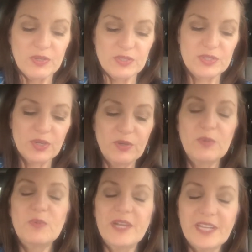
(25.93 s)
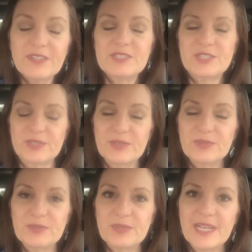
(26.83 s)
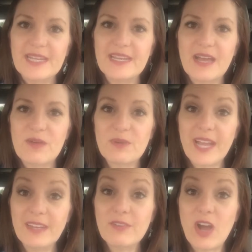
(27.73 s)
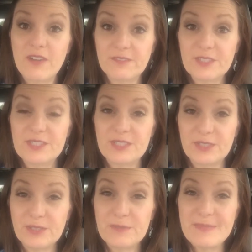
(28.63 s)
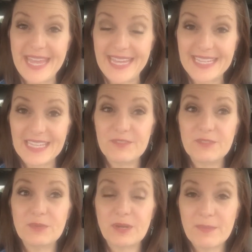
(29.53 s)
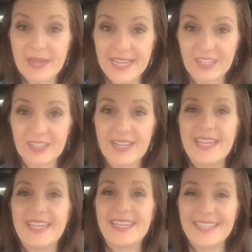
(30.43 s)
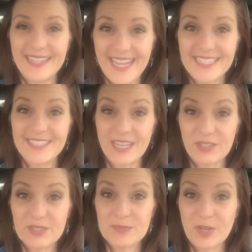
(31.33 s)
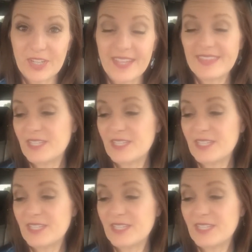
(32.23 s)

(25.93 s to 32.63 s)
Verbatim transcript: So what do you do, uh, what kind of offer do you make if you are a buyer in a seller's market?